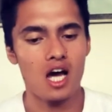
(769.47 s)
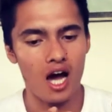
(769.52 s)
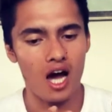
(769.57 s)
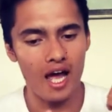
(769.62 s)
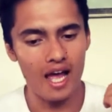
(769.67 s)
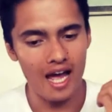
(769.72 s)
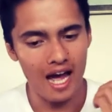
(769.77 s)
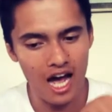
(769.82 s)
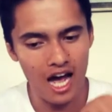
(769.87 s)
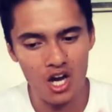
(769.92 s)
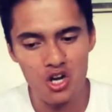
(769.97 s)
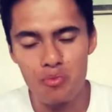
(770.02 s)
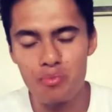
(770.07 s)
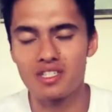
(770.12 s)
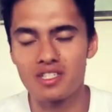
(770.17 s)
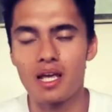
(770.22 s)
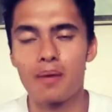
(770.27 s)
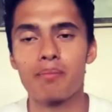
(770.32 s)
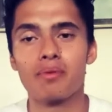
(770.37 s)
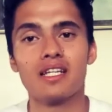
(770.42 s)
I
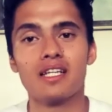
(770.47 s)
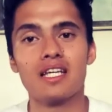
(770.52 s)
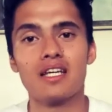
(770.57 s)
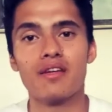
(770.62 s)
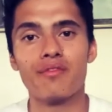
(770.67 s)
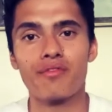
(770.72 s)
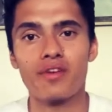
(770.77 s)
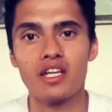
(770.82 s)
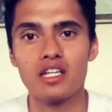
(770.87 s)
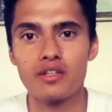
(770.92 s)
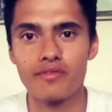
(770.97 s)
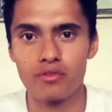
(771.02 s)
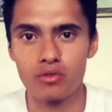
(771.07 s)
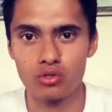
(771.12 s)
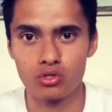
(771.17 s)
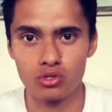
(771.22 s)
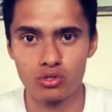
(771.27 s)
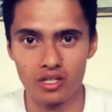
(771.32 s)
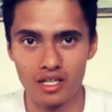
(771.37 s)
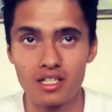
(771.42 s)
100% believe
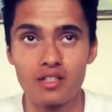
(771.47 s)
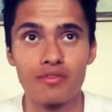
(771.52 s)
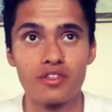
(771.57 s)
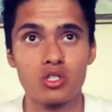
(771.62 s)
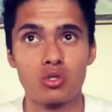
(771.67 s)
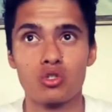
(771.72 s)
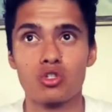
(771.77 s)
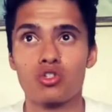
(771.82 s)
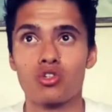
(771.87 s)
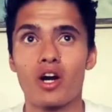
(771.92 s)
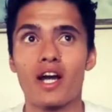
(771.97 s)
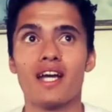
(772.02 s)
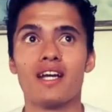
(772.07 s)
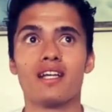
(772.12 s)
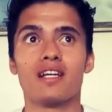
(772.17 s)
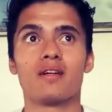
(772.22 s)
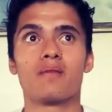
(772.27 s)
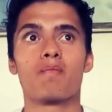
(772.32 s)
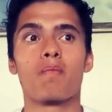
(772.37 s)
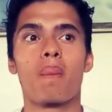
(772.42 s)
individual
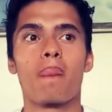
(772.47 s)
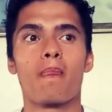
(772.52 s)
training